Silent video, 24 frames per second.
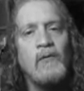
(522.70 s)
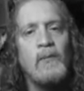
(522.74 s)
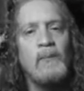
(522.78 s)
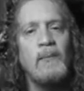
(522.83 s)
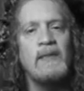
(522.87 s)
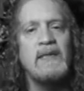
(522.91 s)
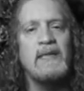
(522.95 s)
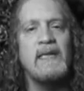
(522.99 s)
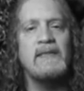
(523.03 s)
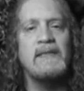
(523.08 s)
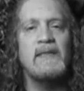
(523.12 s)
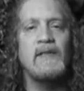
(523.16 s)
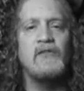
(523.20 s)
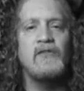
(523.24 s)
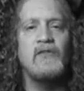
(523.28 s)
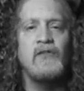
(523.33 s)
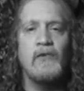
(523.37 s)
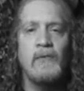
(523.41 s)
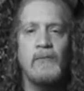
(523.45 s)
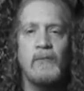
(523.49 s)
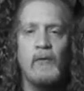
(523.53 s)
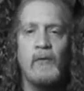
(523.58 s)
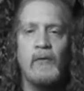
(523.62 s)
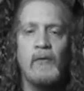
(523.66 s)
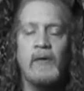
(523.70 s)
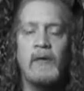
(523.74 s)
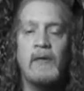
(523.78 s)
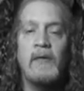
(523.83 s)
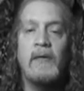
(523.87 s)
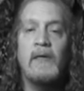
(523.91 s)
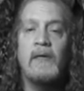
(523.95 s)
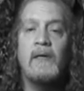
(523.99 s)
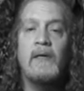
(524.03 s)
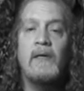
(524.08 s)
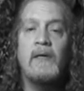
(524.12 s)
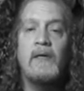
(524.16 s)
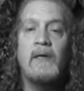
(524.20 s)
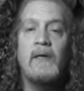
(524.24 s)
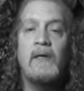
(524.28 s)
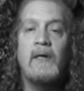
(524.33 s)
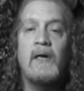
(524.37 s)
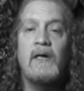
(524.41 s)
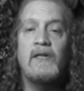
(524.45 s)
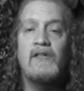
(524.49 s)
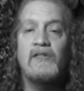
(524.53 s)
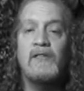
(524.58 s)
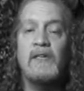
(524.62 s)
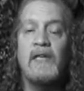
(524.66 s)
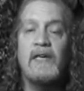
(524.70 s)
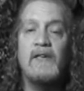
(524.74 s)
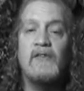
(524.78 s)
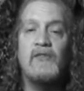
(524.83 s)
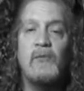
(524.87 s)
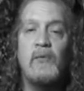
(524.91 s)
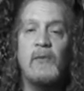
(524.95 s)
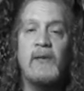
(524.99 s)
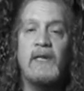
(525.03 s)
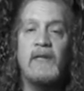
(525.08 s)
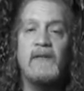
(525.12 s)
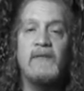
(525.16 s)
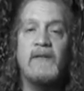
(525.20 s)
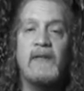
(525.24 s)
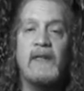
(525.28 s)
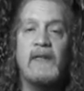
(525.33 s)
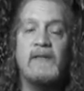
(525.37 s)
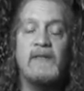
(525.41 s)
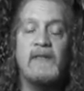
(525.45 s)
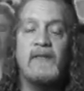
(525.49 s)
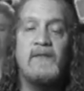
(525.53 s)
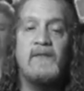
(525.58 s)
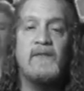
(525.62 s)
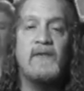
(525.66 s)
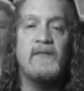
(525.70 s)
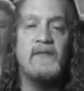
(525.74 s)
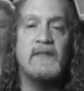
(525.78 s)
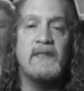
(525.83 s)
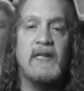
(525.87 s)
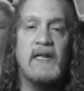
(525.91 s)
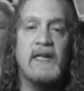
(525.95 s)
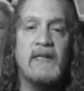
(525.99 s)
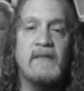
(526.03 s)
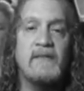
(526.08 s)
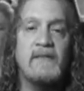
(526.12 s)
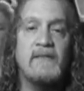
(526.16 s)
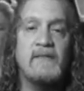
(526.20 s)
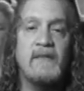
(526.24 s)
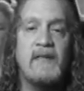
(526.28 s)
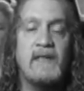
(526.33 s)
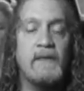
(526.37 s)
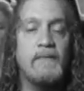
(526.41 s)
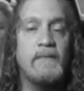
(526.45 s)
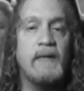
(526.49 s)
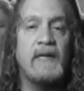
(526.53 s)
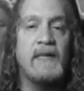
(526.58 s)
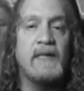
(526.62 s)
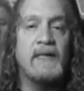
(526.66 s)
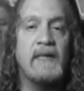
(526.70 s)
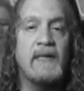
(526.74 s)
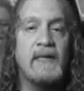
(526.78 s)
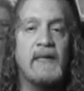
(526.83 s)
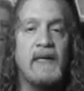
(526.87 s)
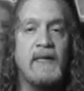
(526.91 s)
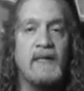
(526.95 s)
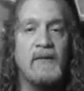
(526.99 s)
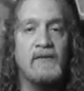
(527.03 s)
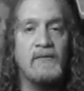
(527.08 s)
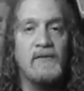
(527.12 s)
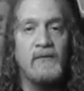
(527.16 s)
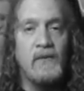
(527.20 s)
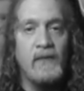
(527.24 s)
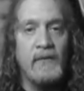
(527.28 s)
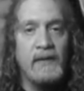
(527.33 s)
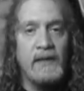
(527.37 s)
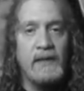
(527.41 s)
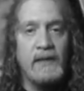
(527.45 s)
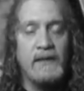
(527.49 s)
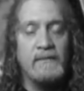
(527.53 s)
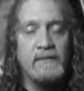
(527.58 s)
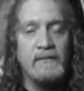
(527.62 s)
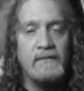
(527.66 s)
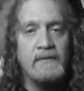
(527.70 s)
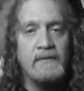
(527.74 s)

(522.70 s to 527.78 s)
a malignant tumor on July 20th, 1958 in Santa Monica, California.